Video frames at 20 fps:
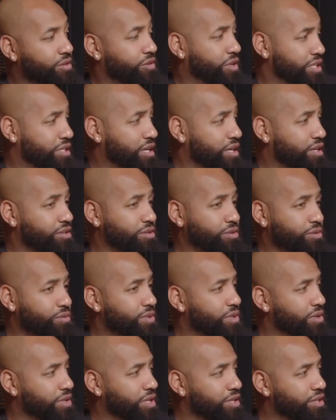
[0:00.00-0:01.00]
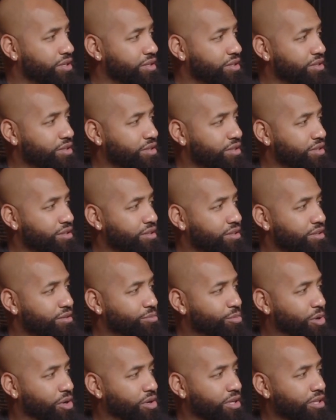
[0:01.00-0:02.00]
Chris Tucker, too, was on there.
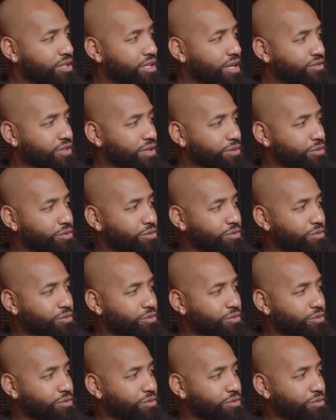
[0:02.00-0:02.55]
Part of the Def Jam.